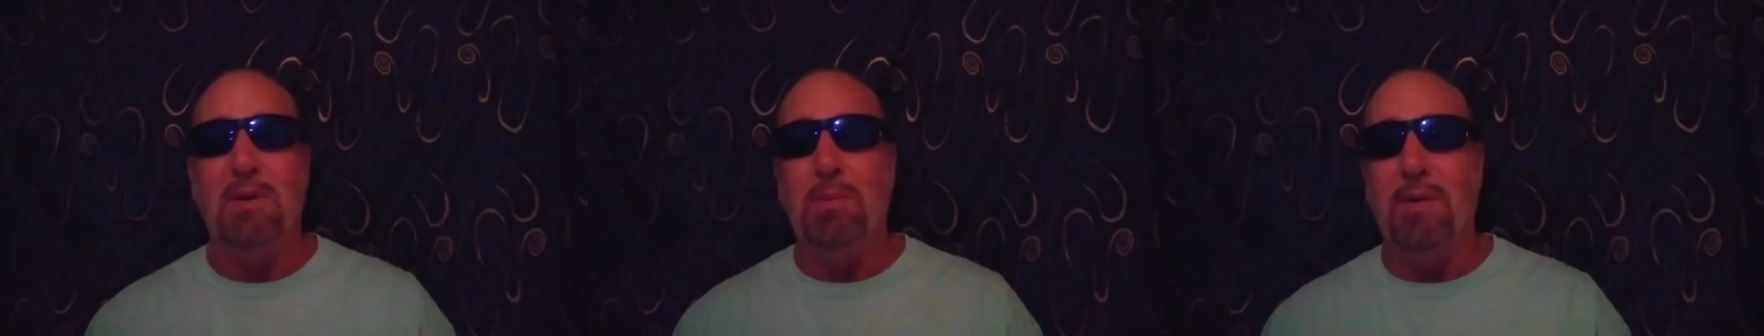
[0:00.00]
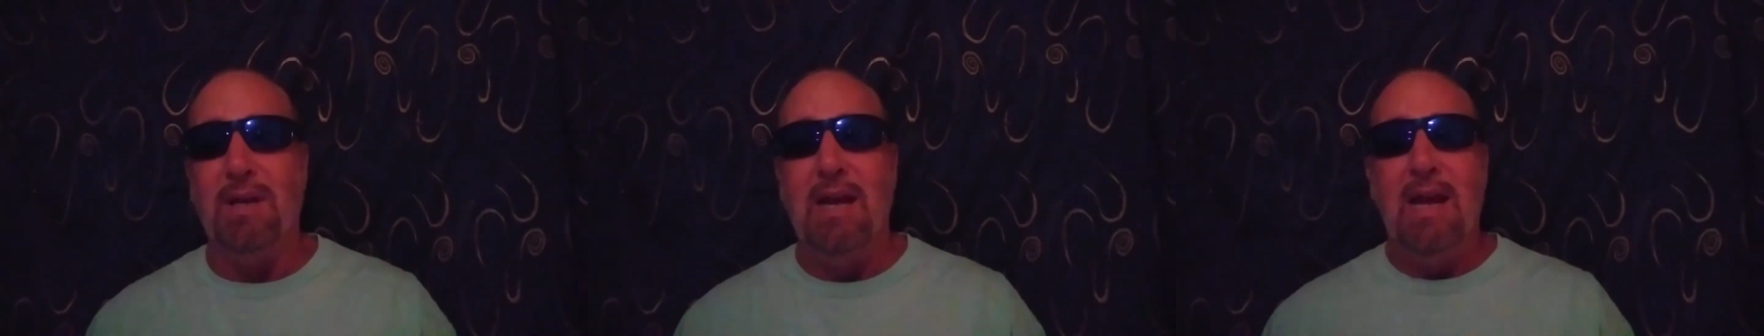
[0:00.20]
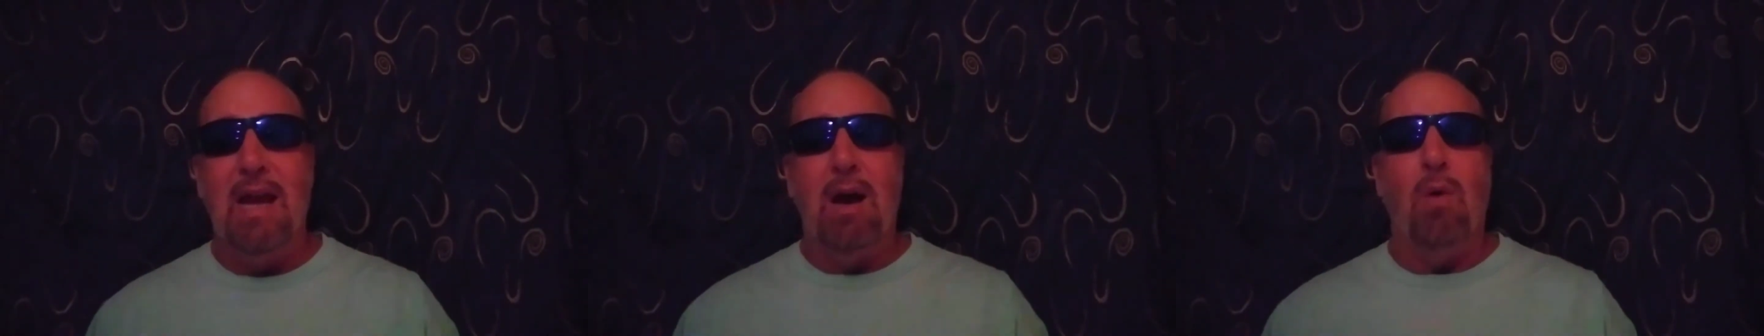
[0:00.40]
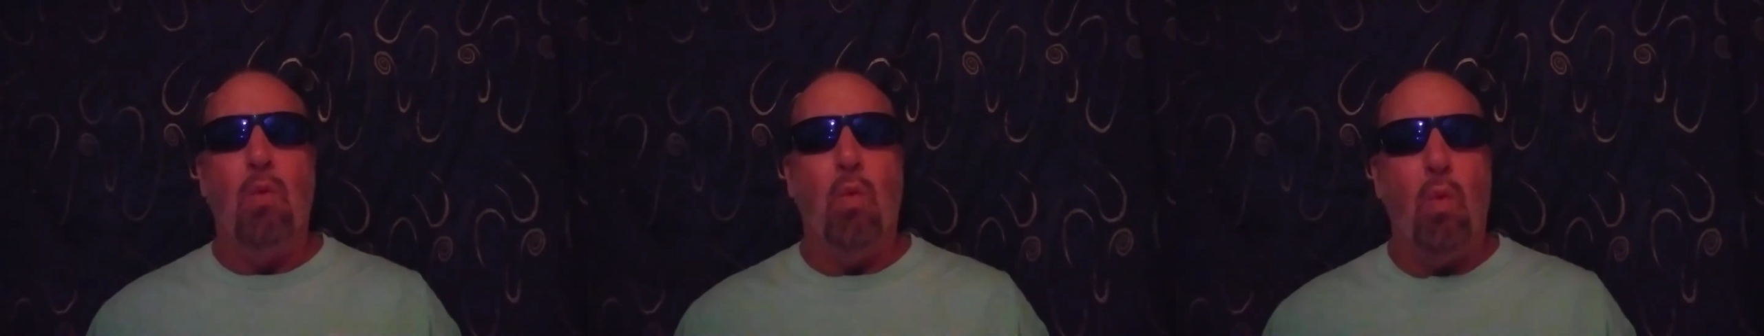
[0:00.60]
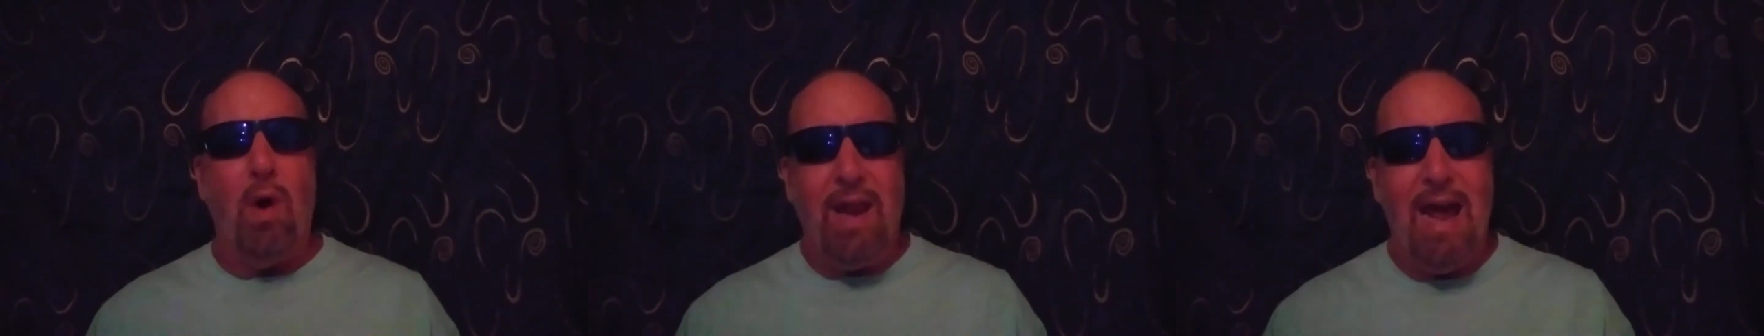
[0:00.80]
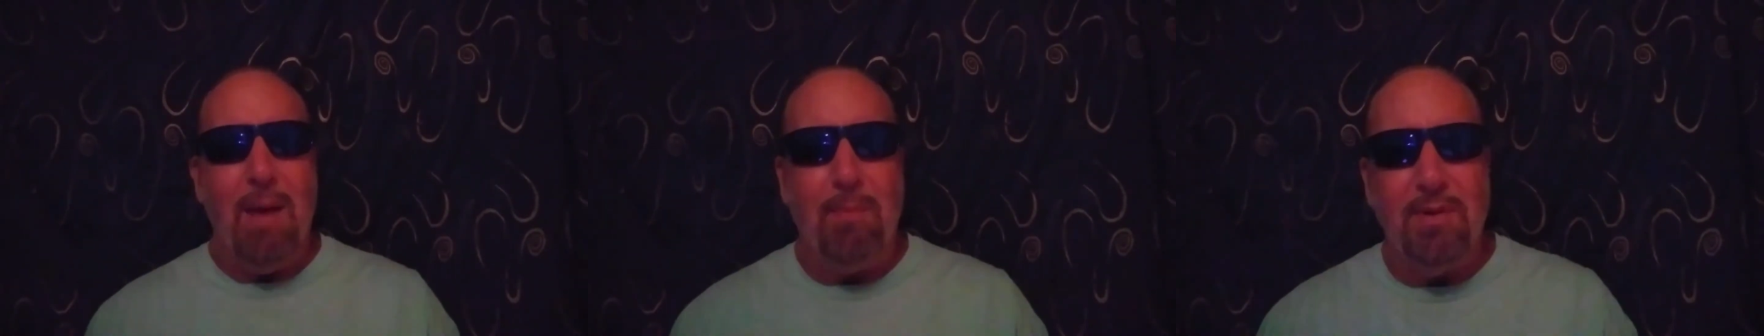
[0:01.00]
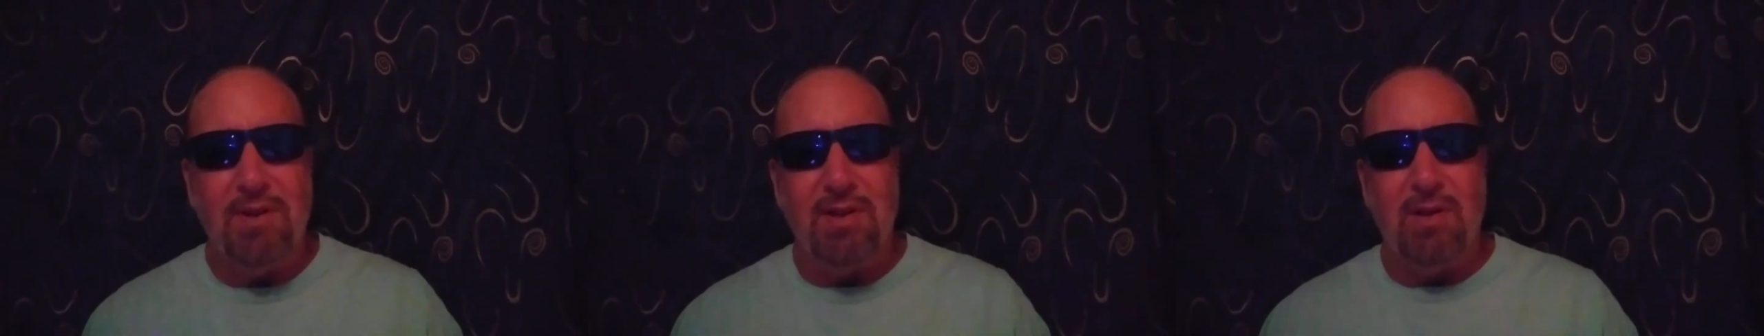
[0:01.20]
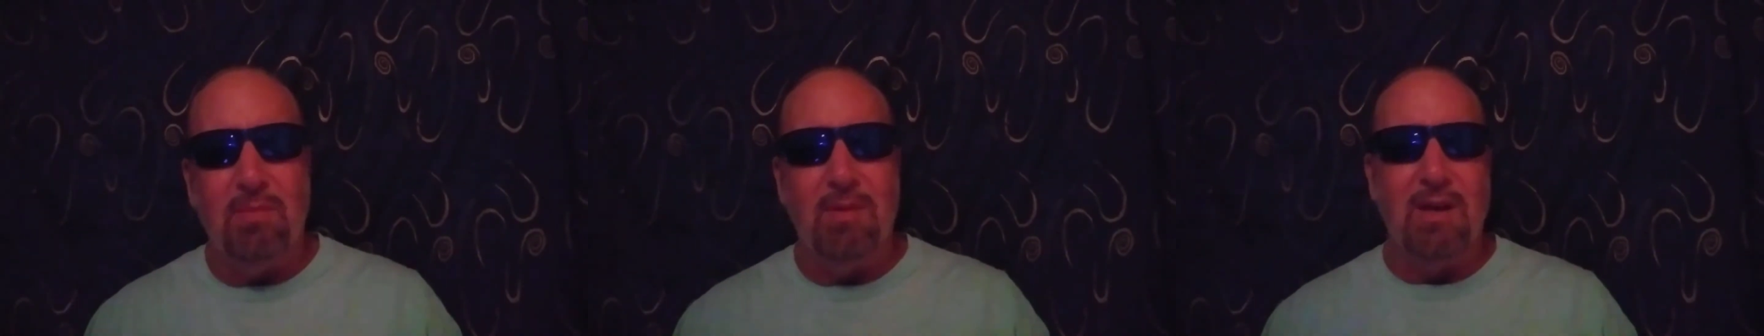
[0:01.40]
But what happens
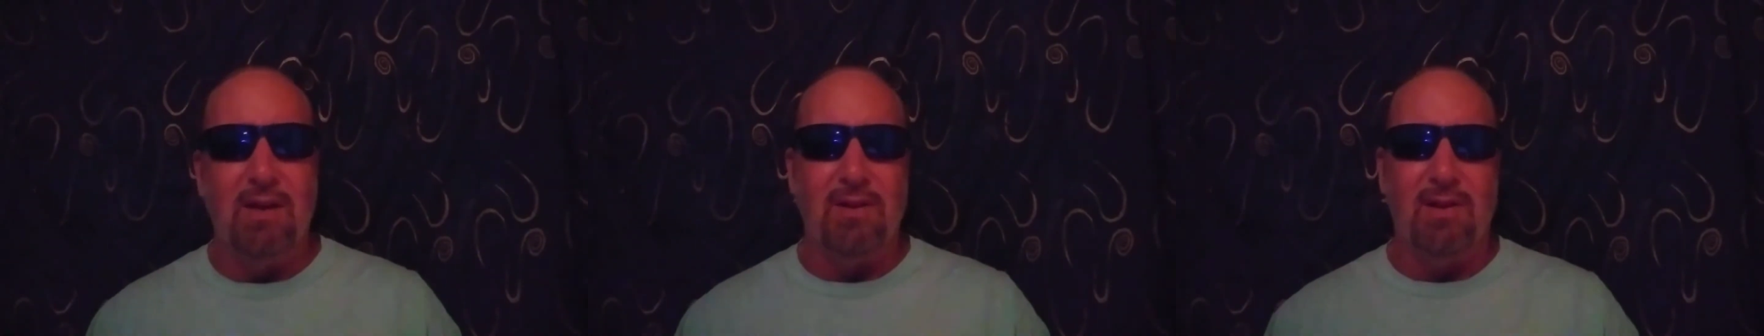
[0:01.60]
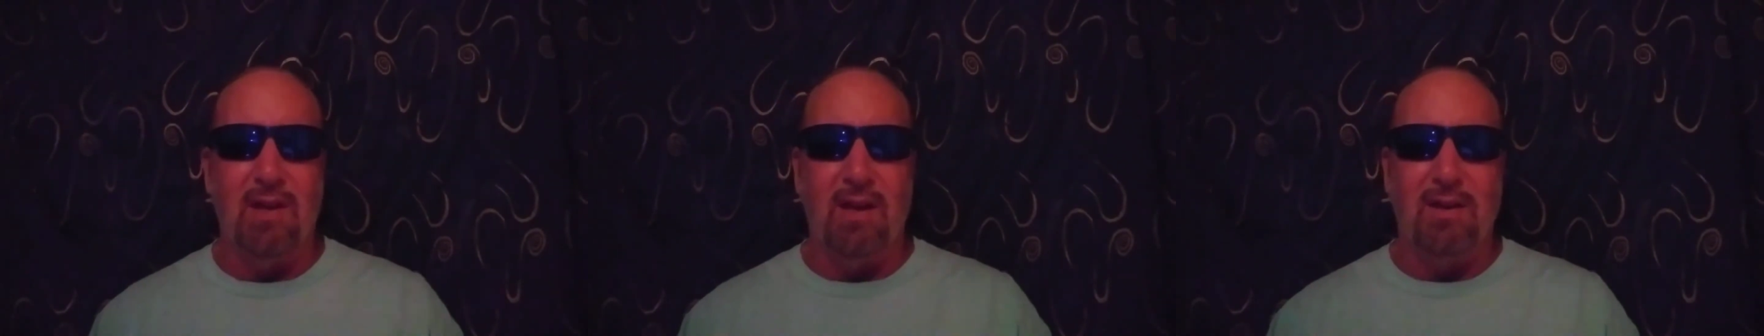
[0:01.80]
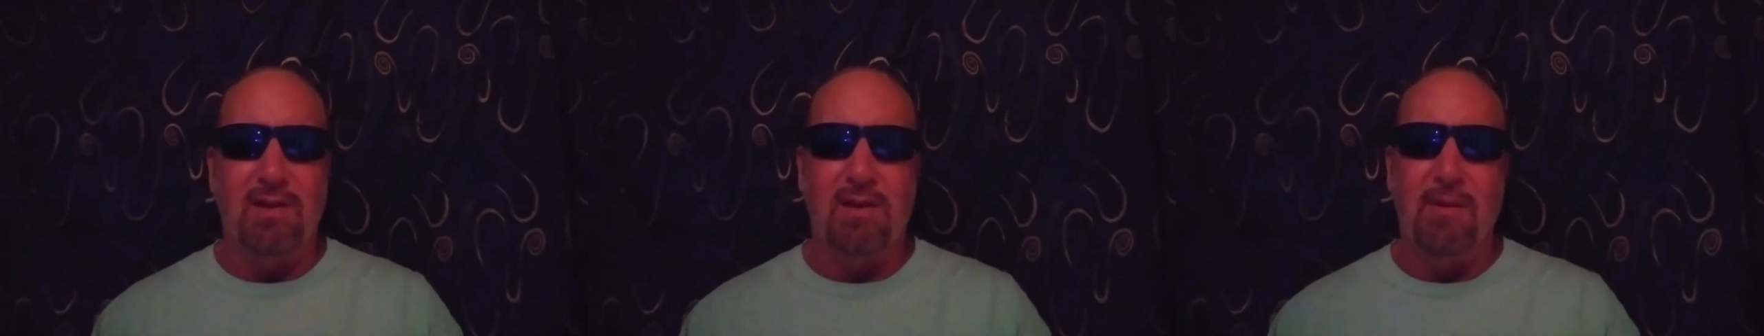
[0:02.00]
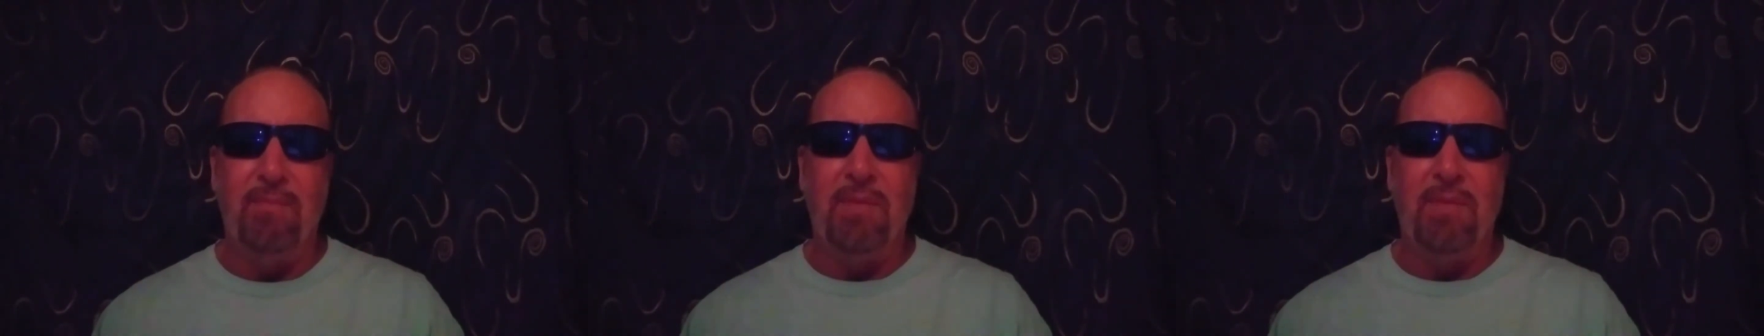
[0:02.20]
to me is this: